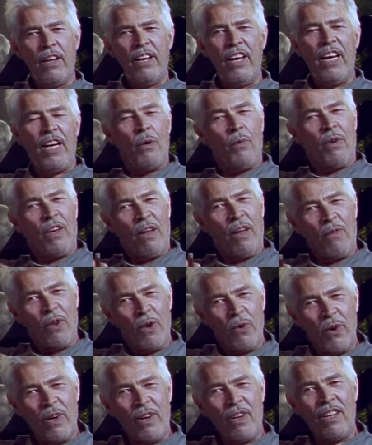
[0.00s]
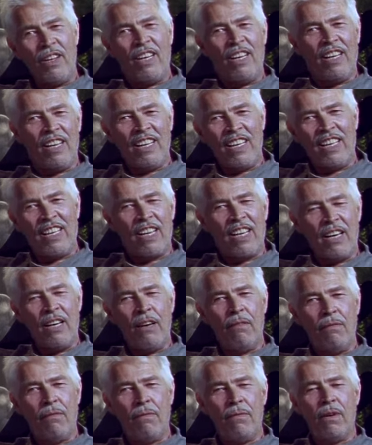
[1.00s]
And he would give you a kind
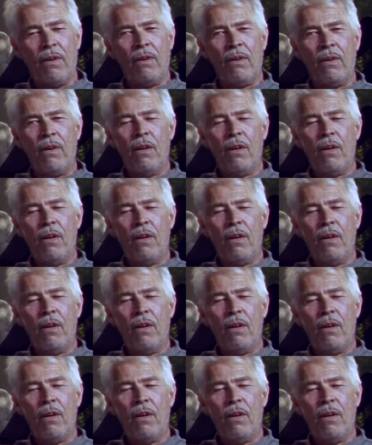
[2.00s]
of